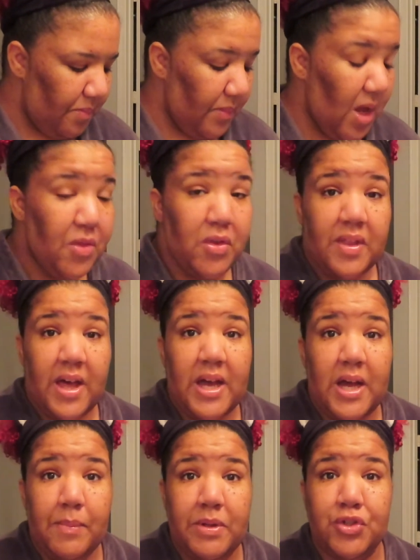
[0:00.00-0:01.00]
other than that,
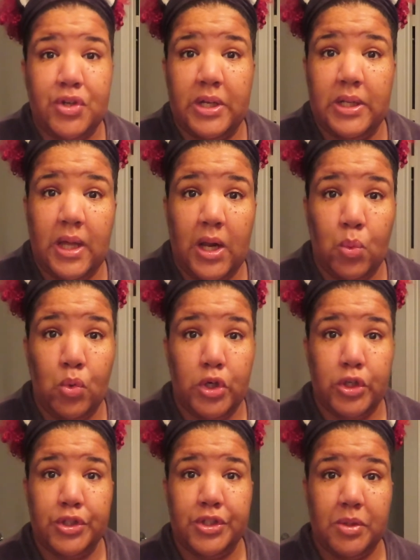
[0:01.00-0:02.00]
I've been drinking a lot of
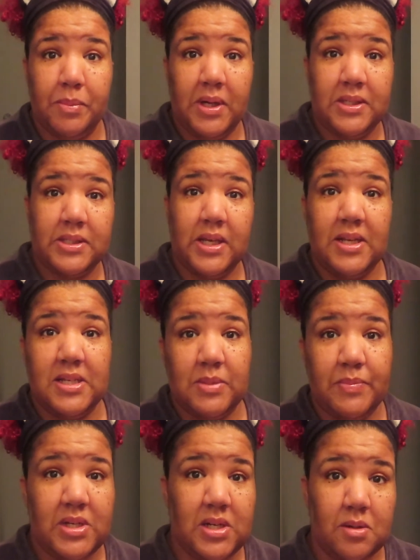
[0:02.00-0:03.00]
water, so my skin has
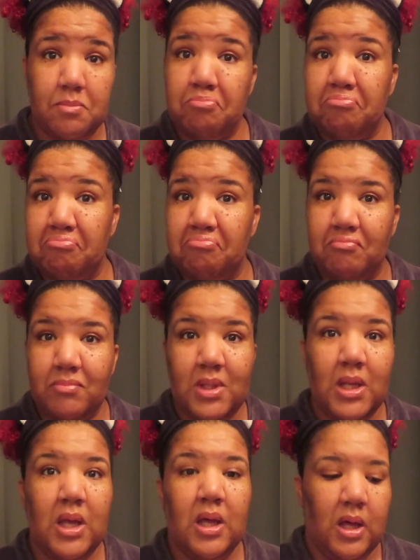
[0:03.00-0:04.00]
been
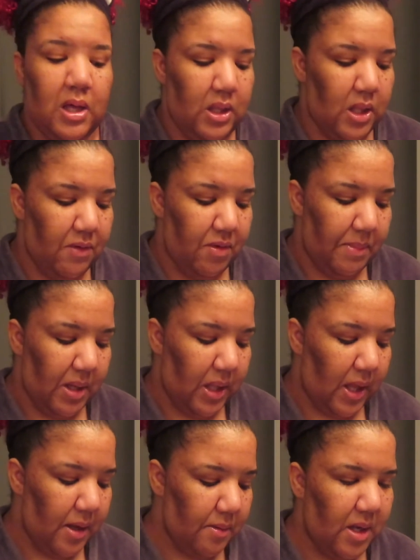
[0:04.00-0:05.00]
loving me a
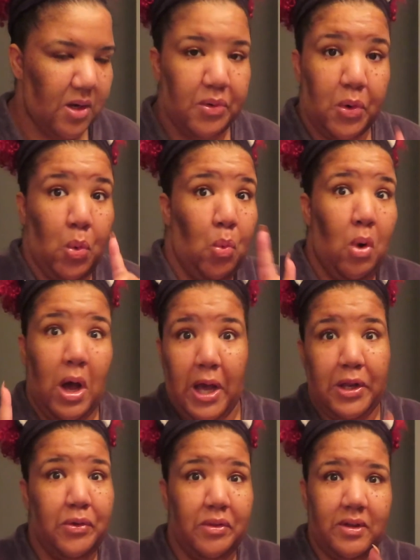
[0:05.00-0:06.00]
lot. I don't know why I
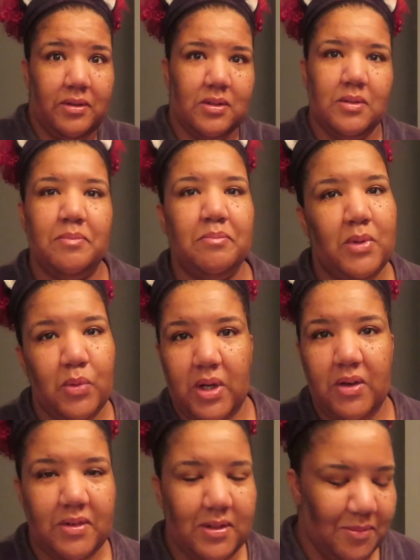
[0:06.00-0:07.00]
do this, but
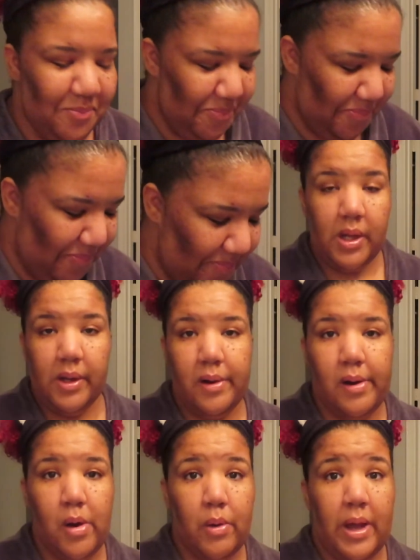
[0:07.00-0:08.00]
whatever.
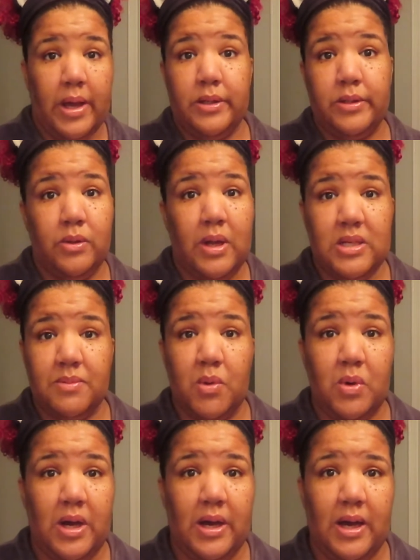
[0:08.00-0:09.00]
Okay, and don't ask me
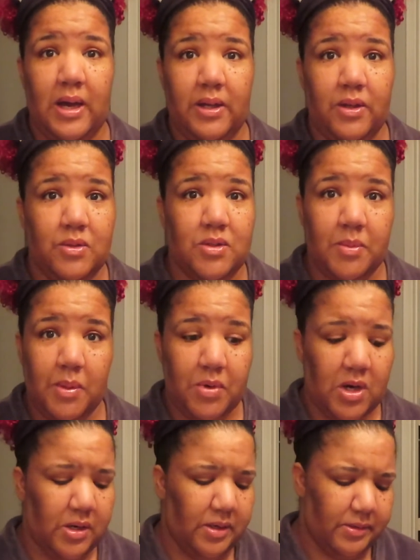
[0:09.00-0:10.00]
why I use my
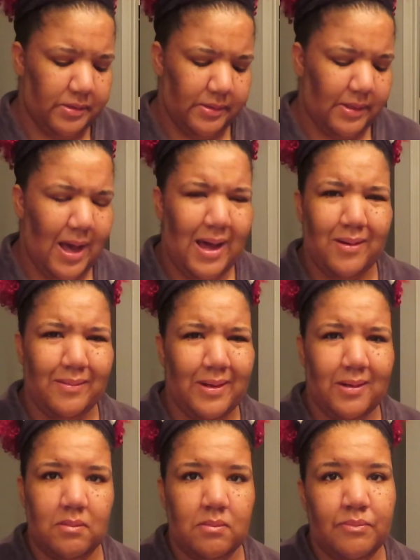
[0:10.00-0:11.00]
products. I don't
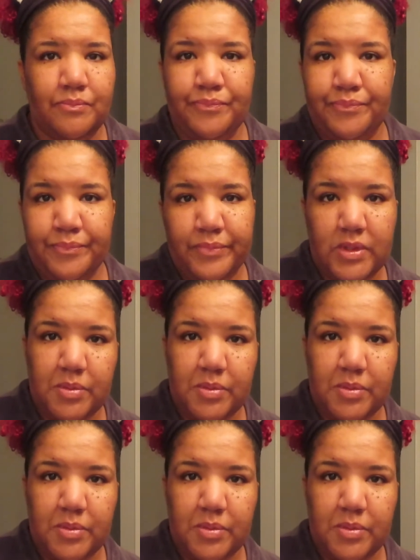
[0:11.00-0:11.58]
know. It's